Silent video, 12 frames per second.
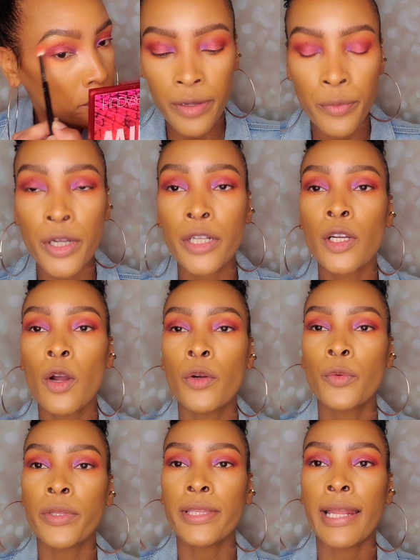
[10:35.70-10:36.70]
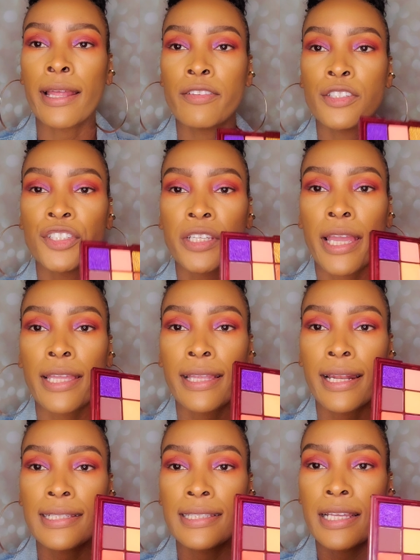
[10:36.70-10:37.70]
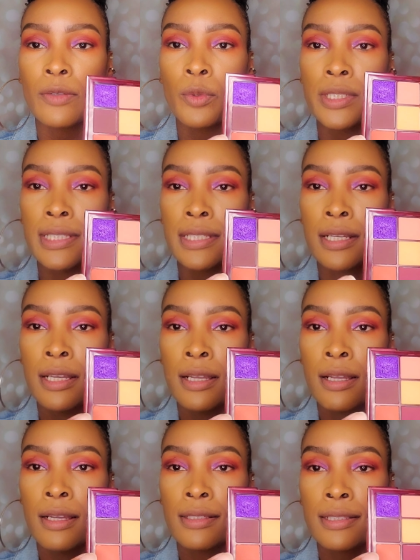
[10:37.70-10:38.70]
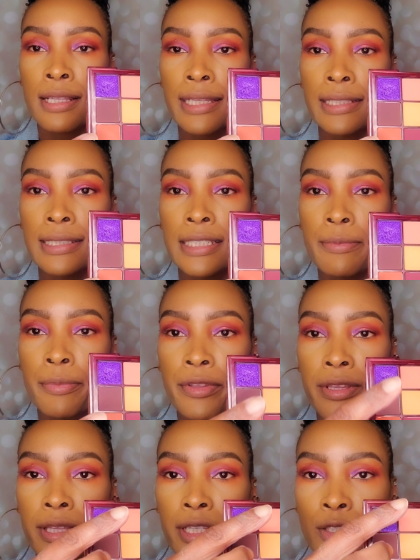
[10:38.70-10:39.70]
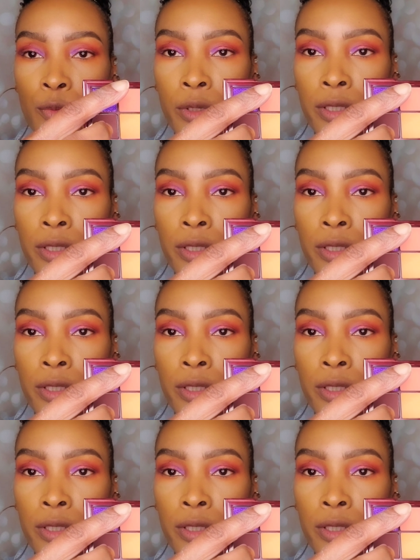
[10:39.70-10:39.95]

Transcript: Then we're going to go in with that other shade that I said was slightly deeper than this